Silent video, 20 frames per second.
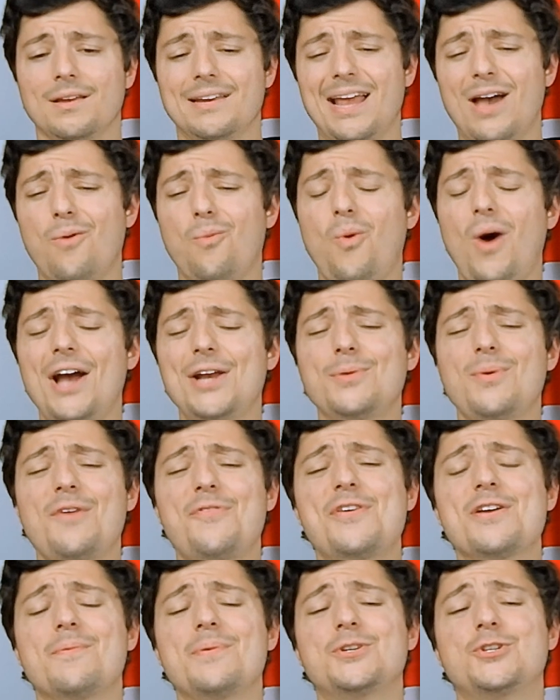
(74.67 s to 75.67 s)
Now, why do I
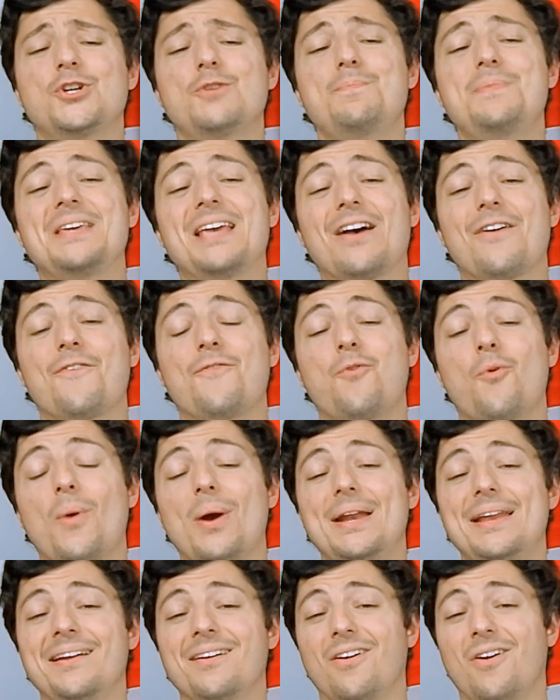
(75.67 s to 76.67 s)
think we should be
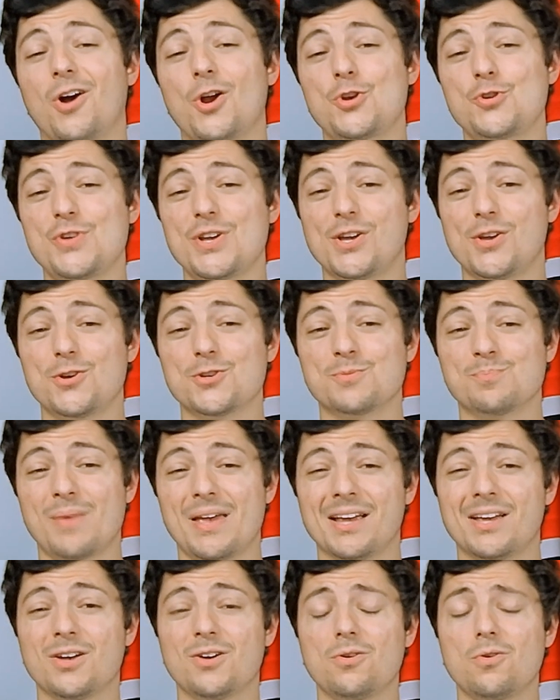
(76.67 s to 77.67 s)
avoiding Andrei
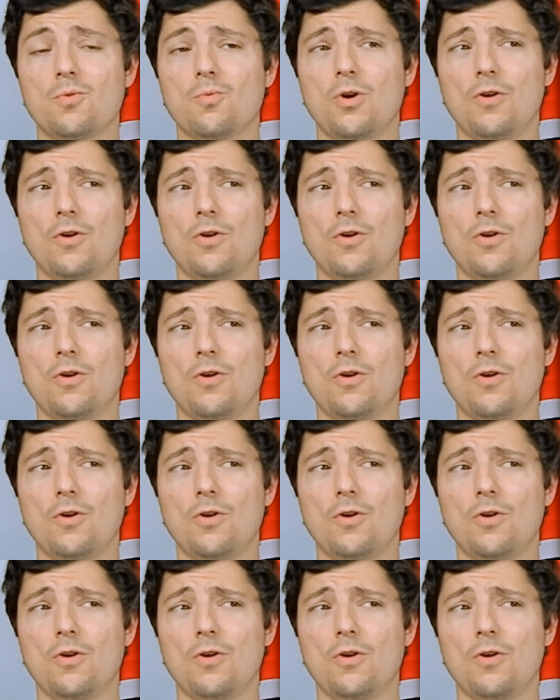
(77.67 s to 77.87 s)
Kuzmenko?